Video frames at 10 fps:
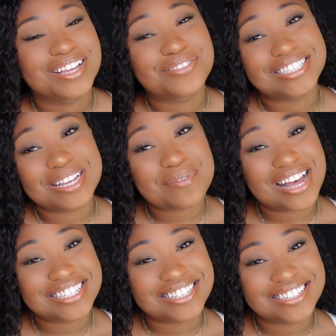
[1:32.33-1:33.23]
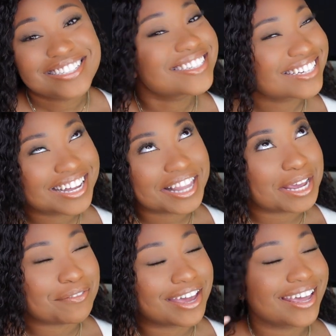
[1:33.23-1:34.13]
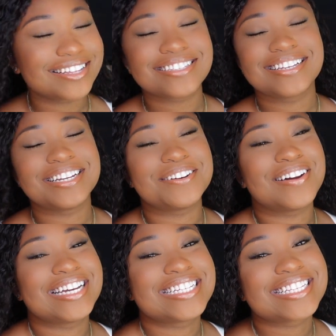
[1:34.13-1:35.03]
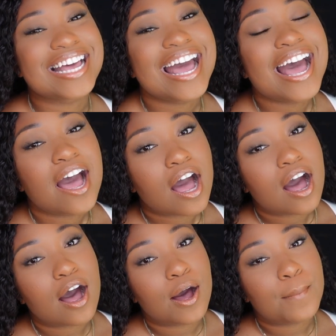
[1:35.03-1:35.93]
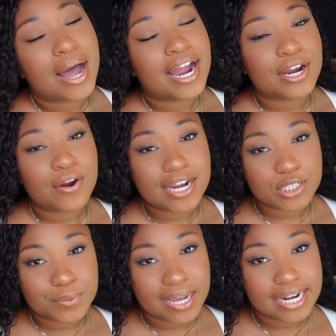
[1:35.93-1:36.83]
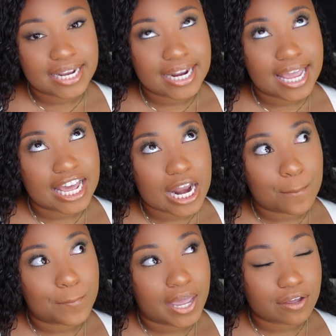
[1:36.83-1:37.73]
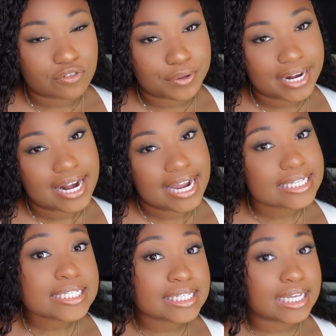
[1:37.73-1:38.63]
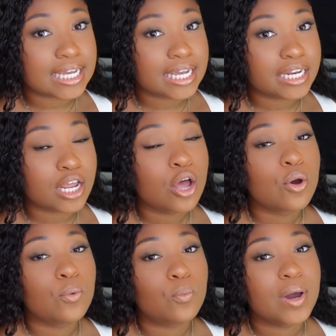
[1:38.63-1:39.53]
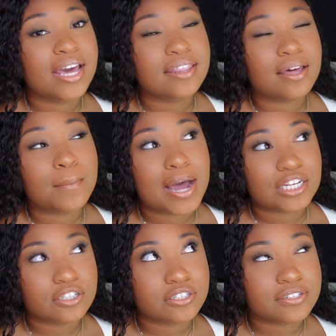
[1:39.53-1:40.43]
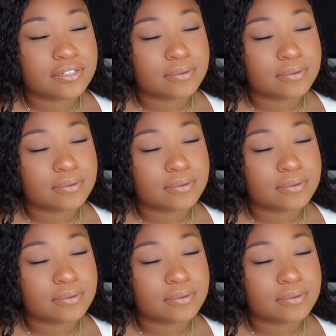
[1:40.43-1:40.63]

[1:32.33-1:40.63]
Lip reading: gonna say master's, claiming it anyways. I graduated in May of 2019 with a bachelor's